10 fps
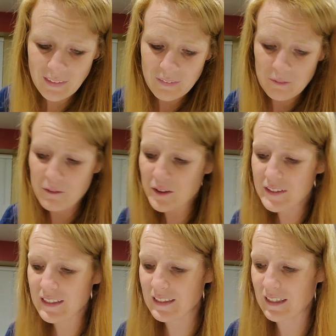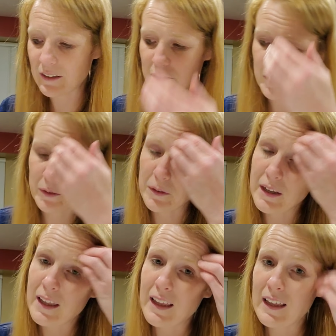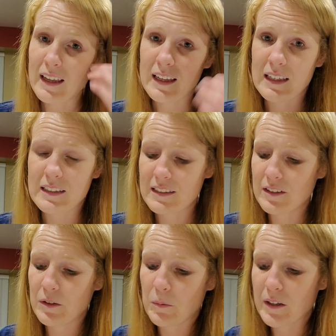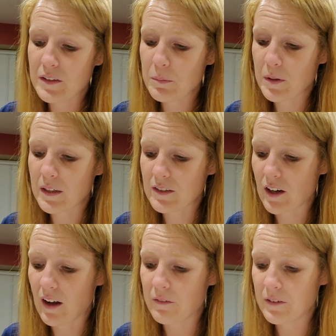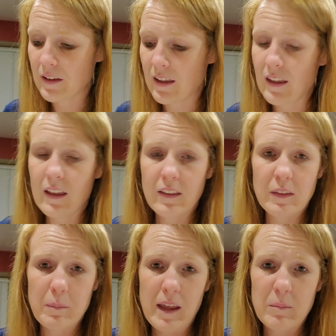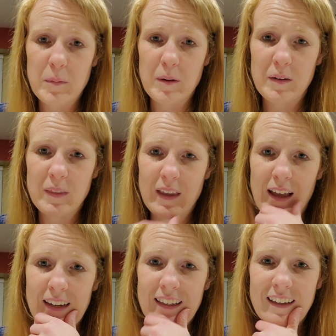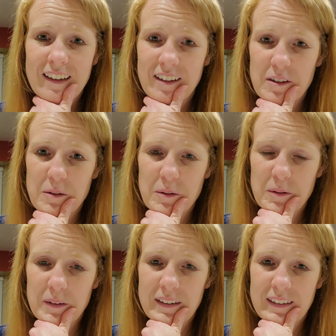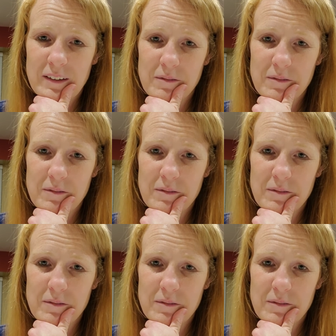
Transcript: the first thing that you do is you want to print off the paper that you can